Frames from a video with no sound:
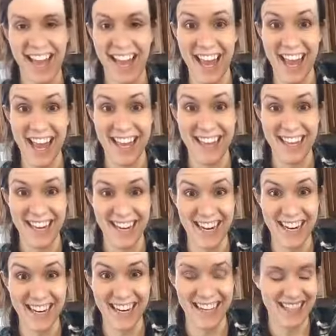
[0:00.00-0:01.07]
Hey
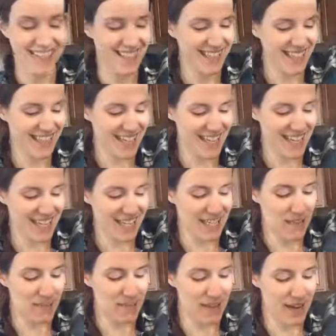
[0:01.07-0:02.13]
there! It's
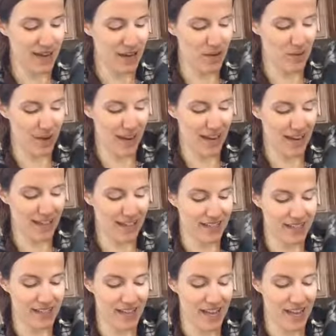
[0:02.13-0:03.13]
been a while.